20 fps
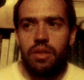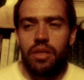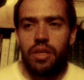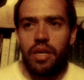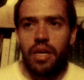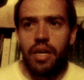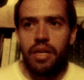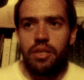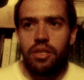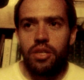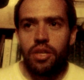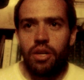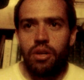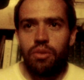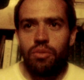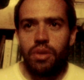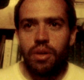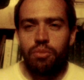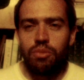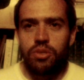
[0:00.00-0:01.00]
that,
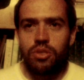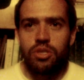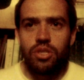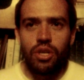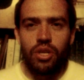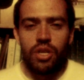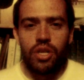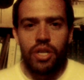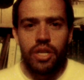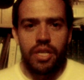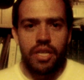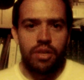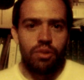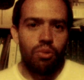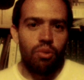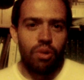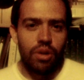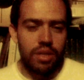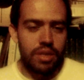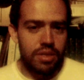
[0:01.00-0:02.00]
that was done in an
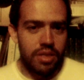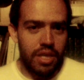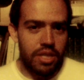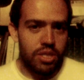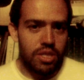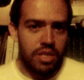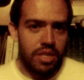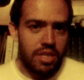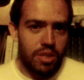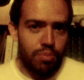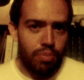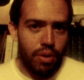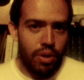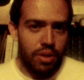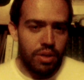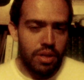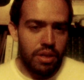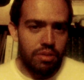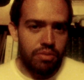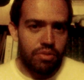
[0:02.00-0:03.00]
organization that he's
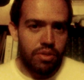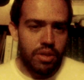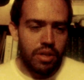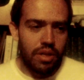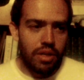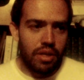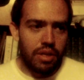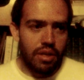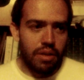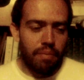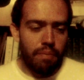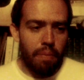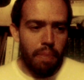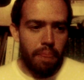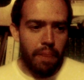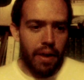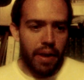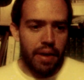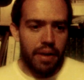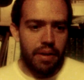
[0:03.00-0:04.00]
part of,
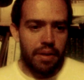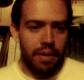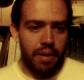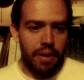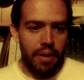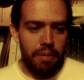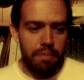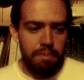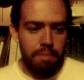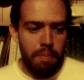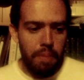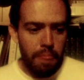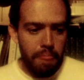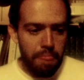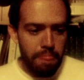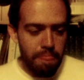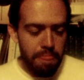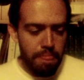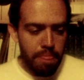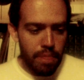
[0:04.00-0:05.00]
and
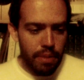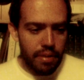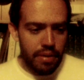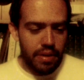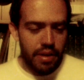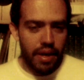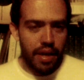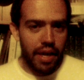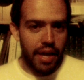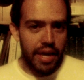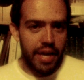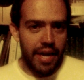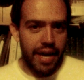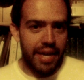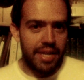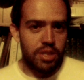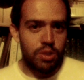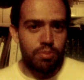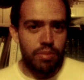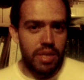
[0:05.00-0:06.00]
he
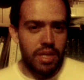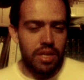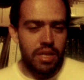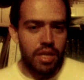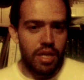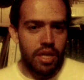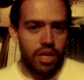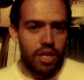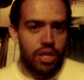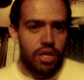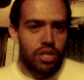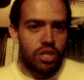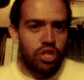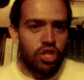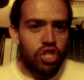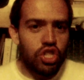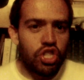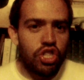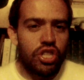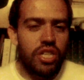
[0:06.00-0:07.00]
asked me,
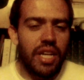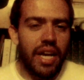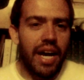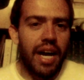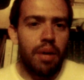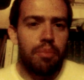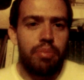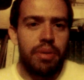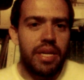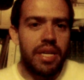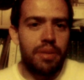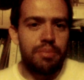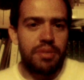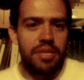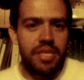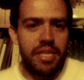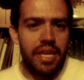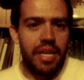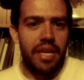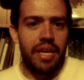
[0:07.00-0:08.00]
should I be
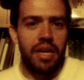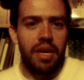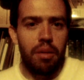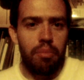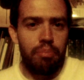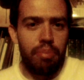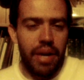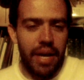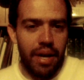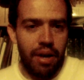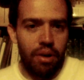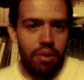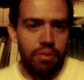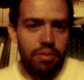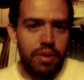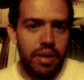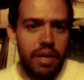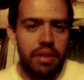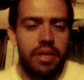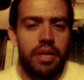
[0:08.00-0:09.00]
upset
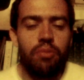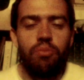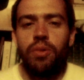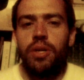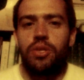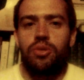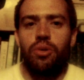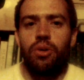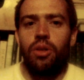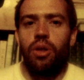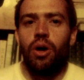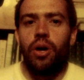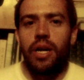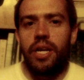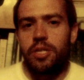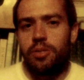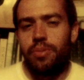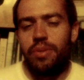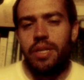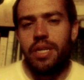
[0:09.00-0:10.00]
about, and then went into a long
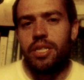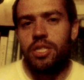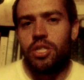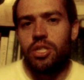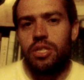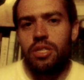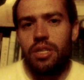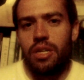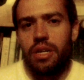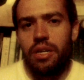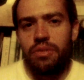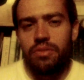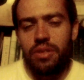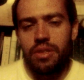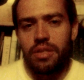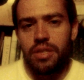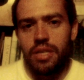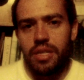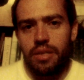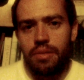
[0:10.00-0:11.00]
explanation of
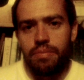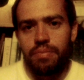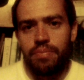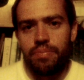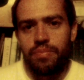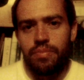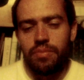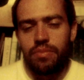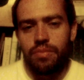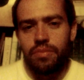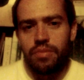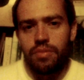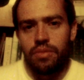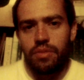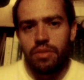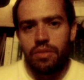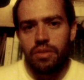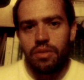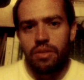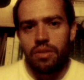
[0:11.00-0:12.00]
the thing.
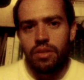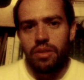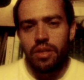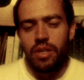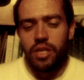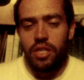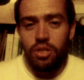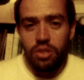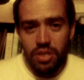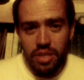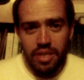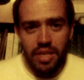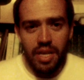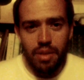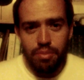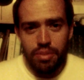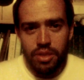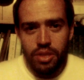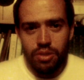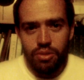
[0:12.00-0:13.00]
You see the
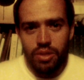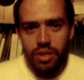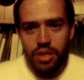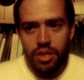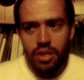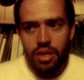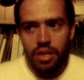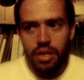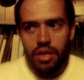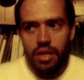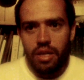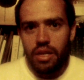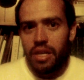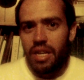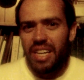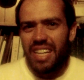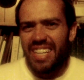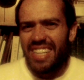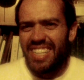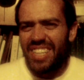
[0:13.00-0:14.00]
ambiguity?
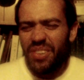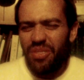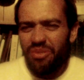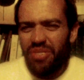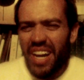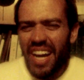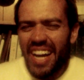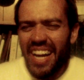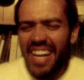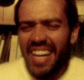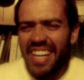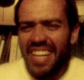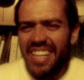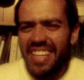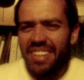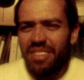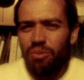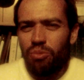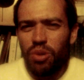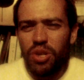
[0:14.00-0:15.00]

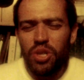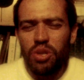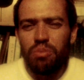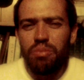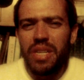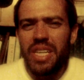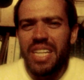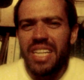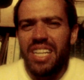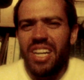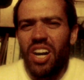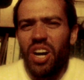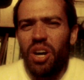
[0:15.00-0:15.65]
Define, what do you mean